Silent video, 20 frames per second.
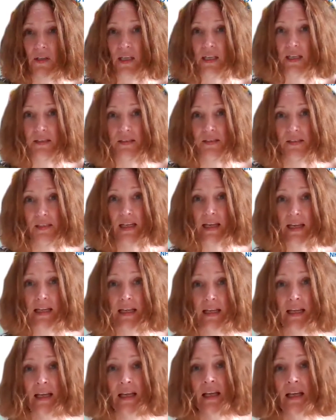here
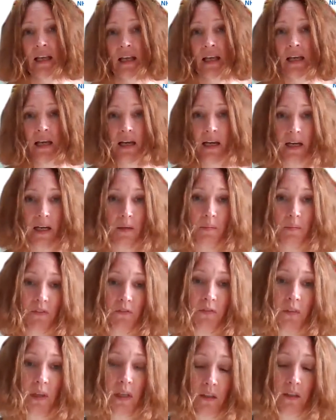today.
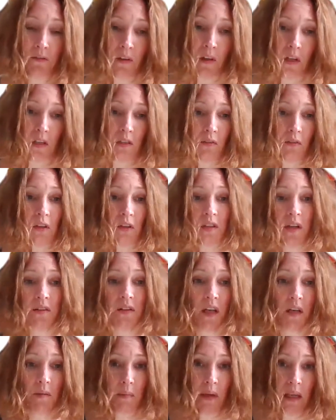For those of you who don't
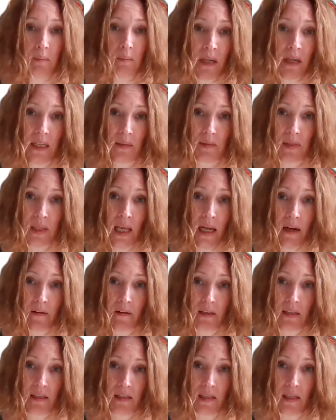know me, my name's
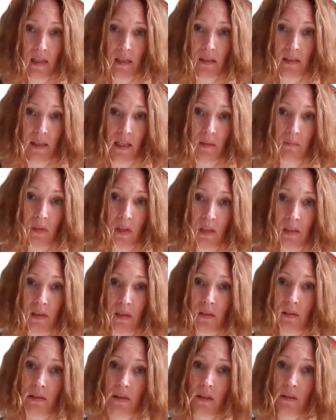Karen Lascelles. I'm nurse
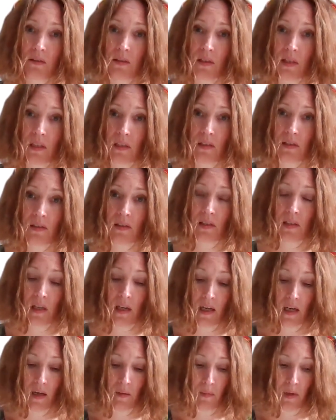consultant
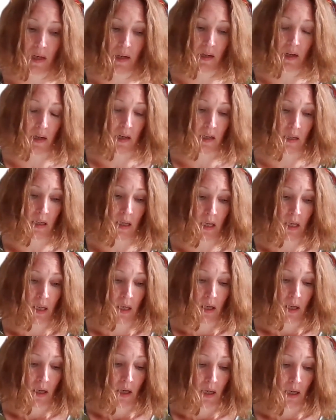and I
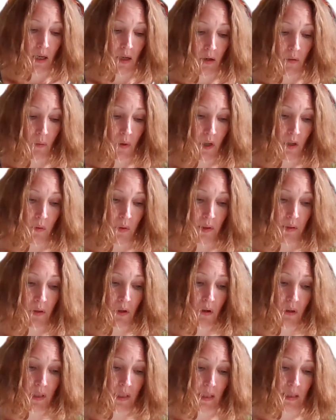work with
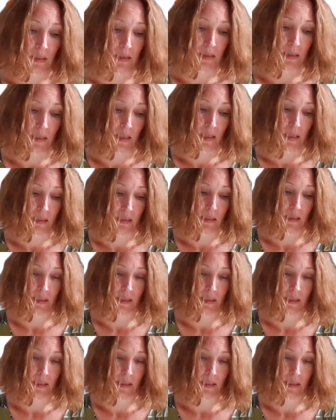colleagues in